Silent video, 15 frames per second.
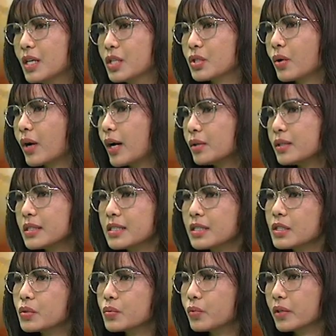So how does
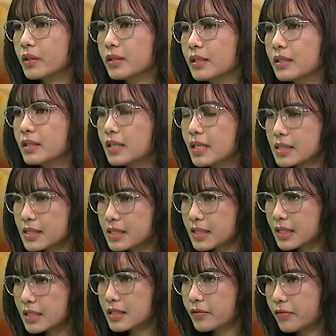this work then? Does
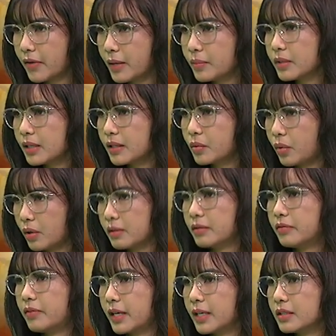this family
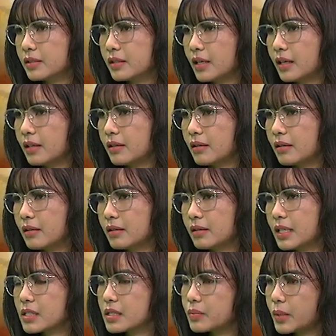qualify to get
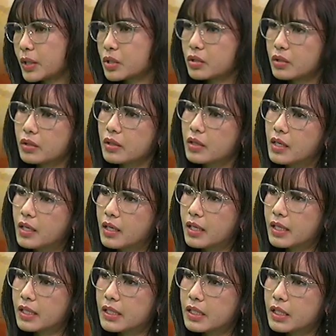that special
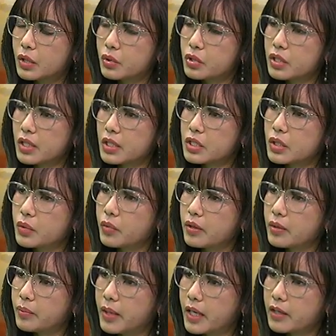negotiation with
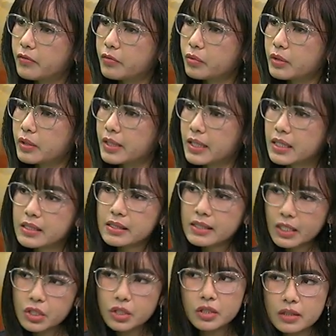the bank for an
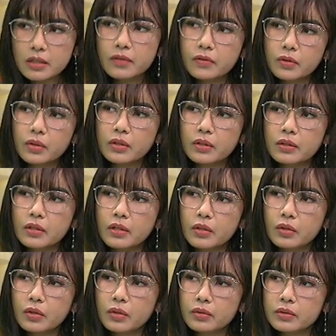extension of
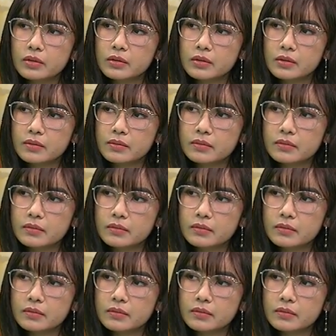their loans?